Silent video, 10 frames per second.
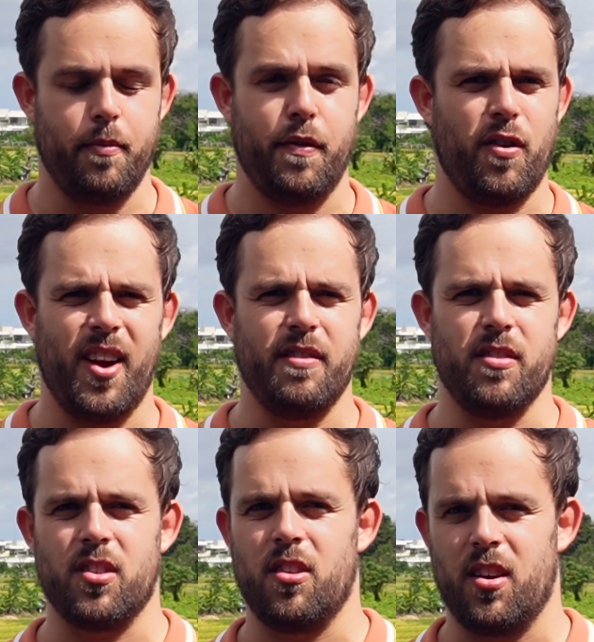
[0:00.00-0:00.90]
before I
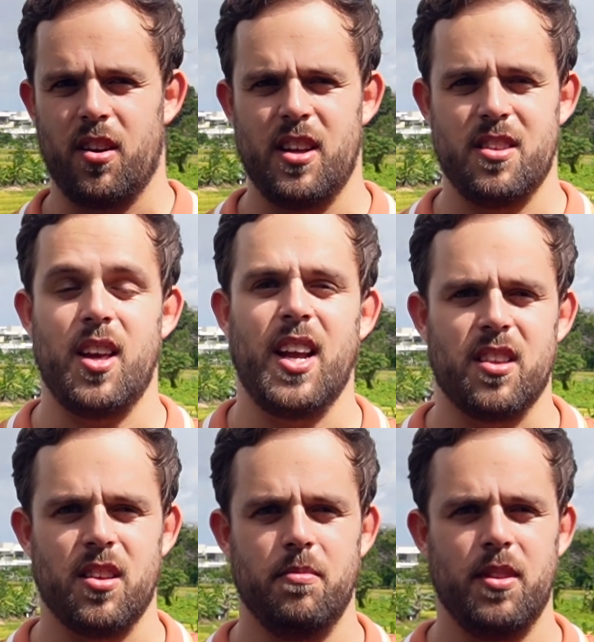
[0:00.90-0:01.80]
even start
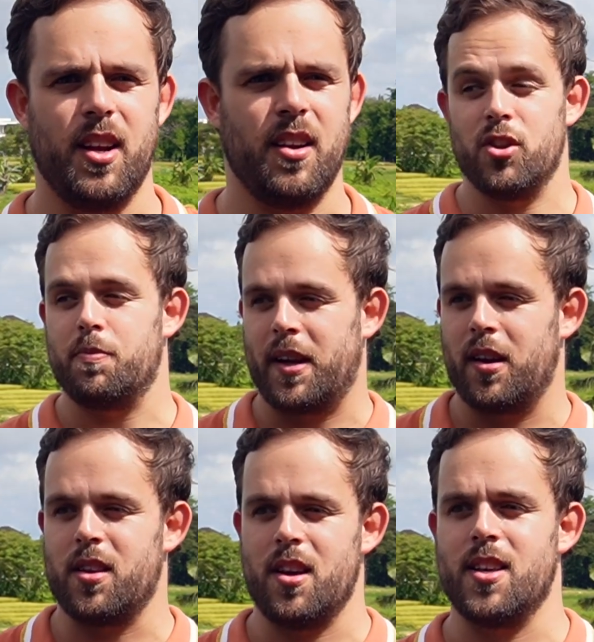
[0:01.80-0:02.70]
saying something, just
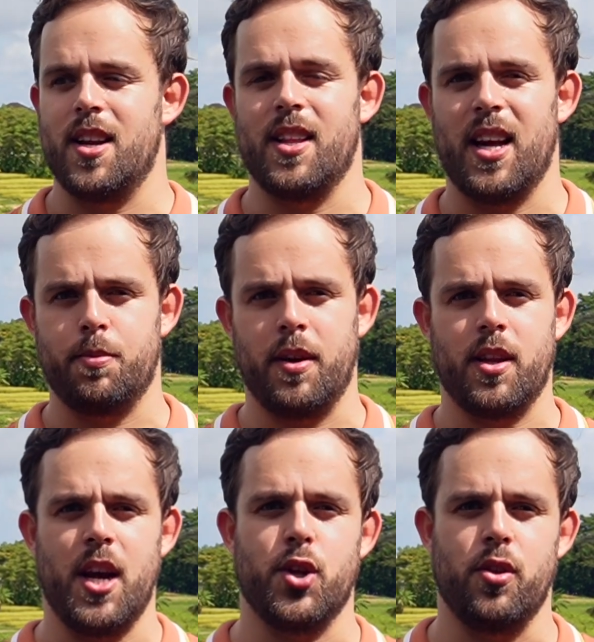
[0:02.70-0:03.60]
because I set that
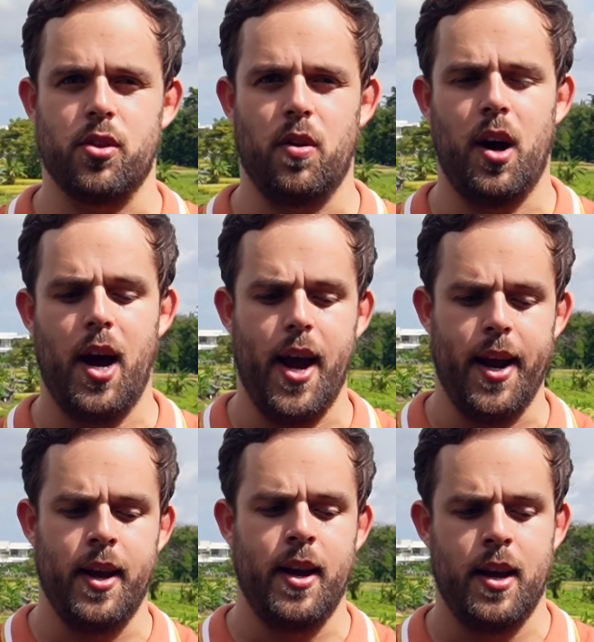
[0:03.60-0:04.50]
expectation so high.